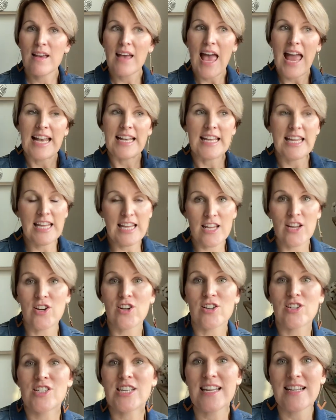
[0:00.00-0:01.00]

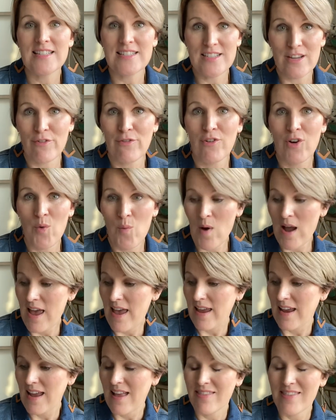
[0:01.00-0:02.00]
adheres in a different
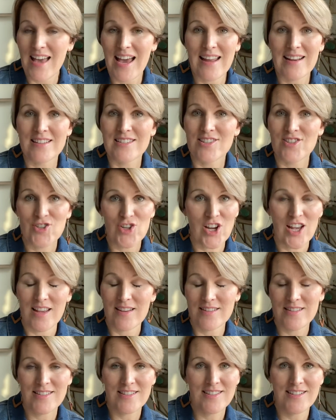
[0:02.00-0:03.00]
way, and that is
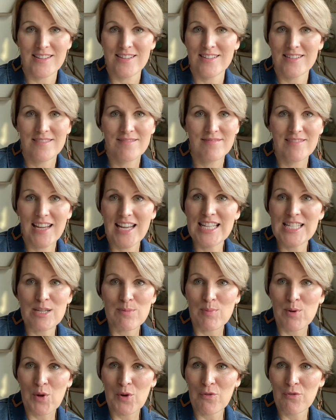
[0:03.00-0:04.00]
just it's a
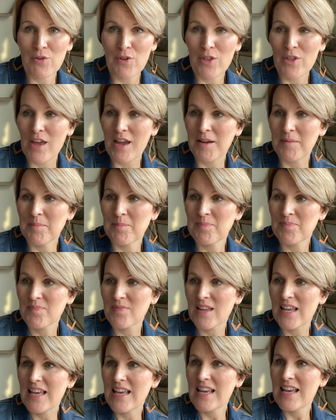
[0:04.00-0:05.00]
beautiful thing.
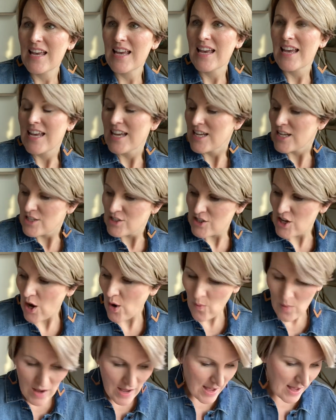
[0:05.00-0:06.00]

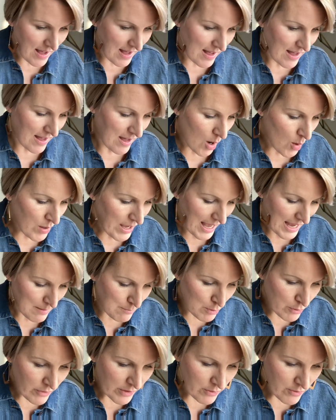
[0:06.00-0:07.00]
So, uh, okay,
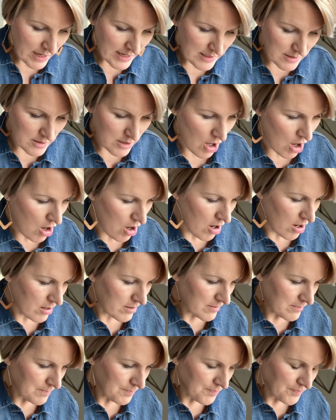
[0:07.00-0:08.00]
moving right
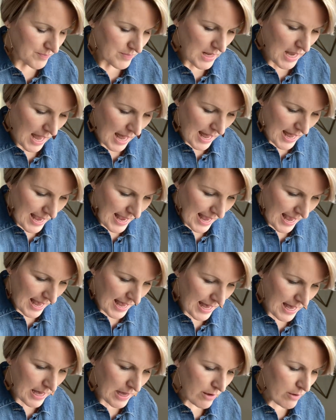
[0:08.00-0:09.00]
along, I
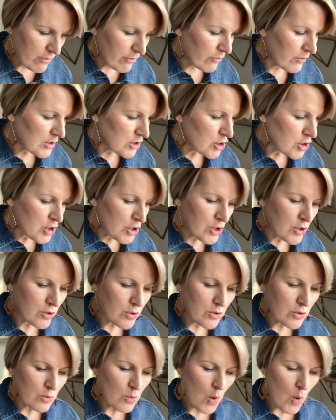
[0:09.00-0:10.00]
have
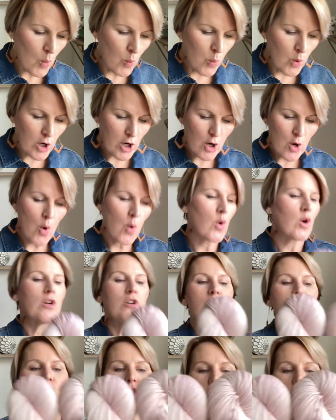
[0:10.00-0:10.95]
two workhorse